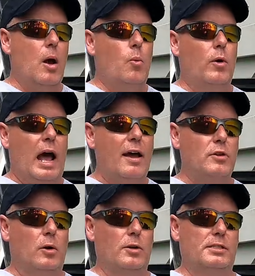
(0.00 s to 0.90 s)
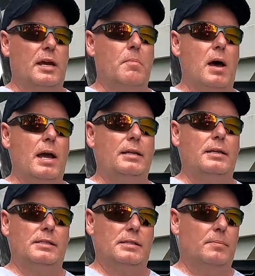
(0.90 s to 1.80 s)
What I've noticed on mine
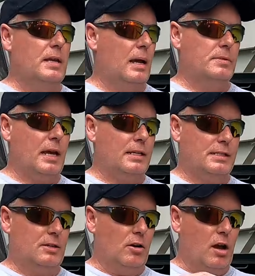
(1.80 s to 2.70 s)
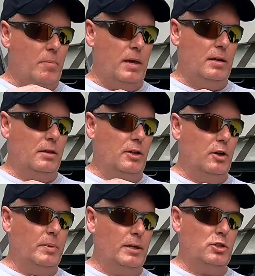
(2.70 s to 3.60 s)
is sometimes I still come in a
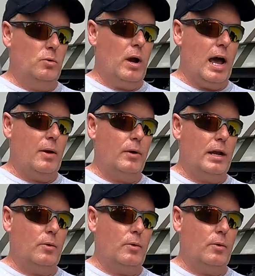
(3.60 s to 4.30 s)
little bit too high when I